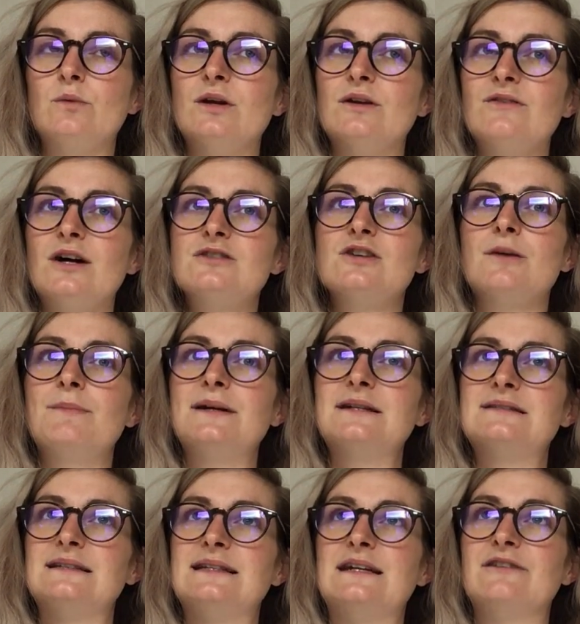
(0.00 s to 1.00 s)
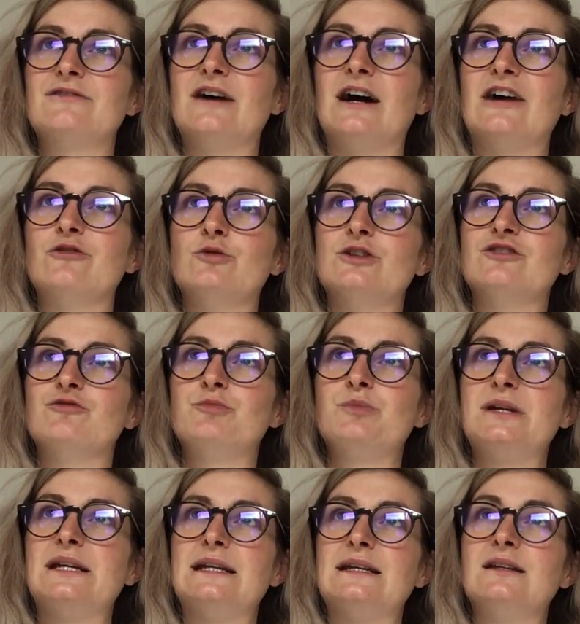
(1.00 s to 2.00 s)
One of our topics in year 5 would have
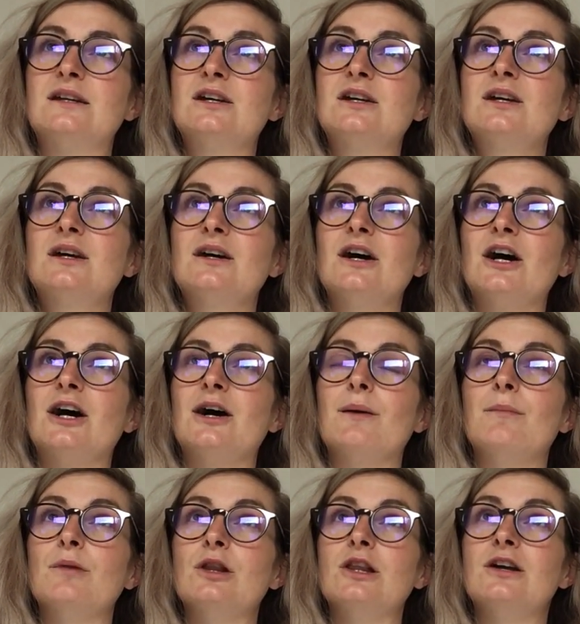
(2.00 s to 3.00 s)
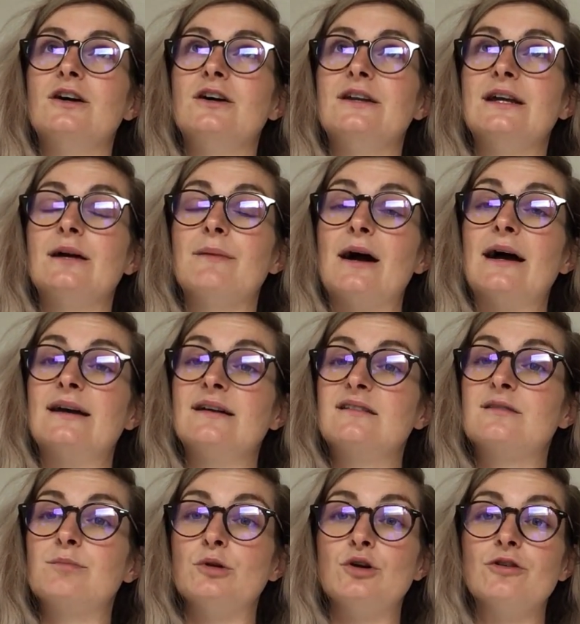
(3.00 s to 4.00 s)
been learning about
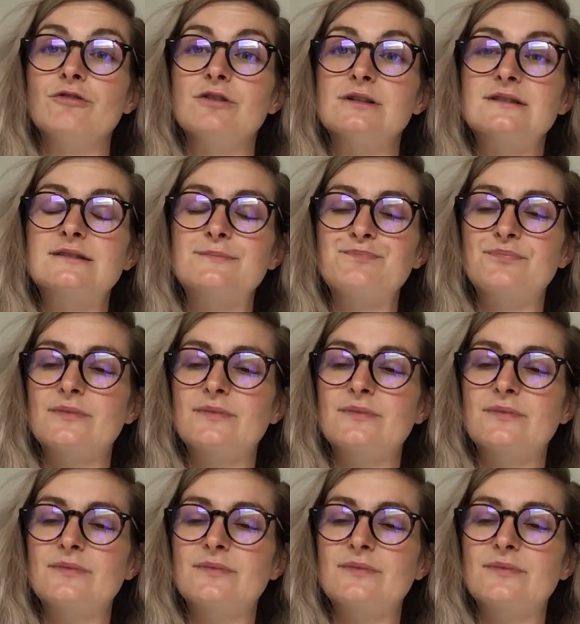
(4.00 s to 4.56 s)
explorers.